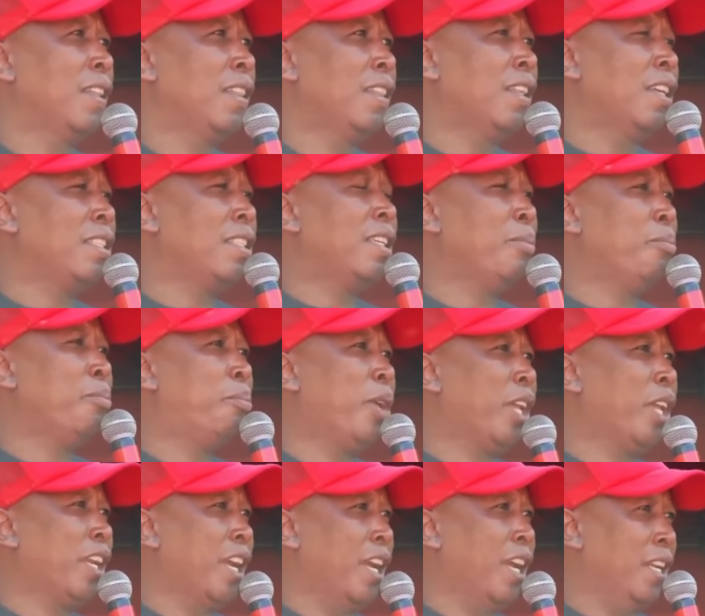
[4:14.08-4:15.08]
these
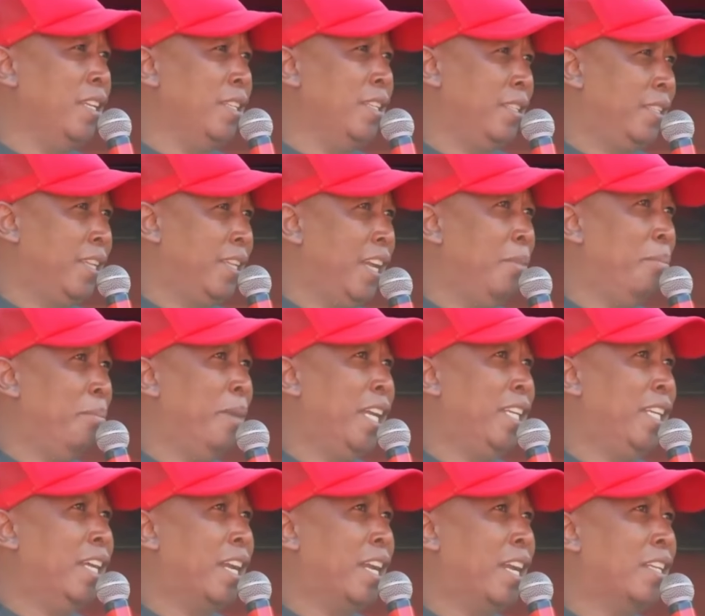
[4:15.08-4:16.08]
imperialists and
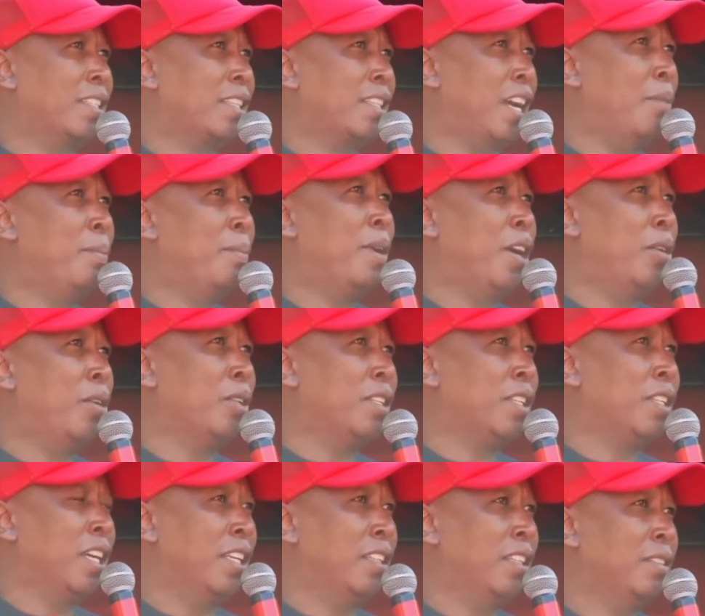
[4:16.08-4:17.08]
murderers come
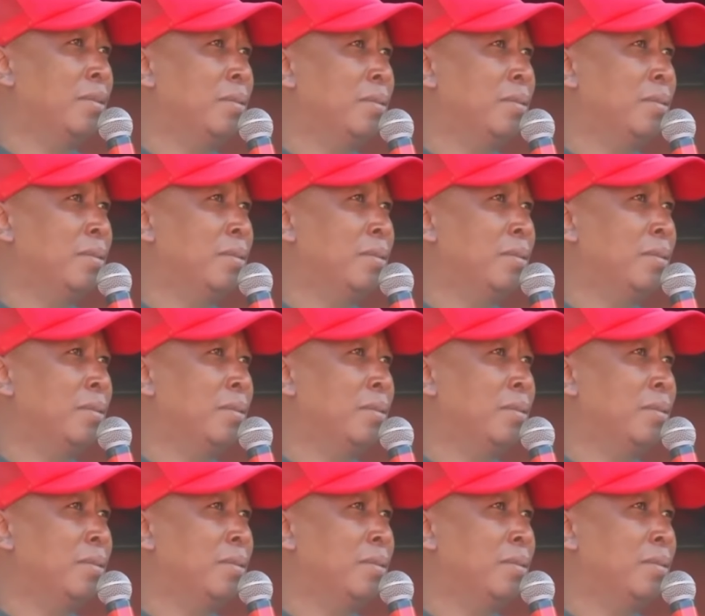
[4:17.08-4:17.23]
outside.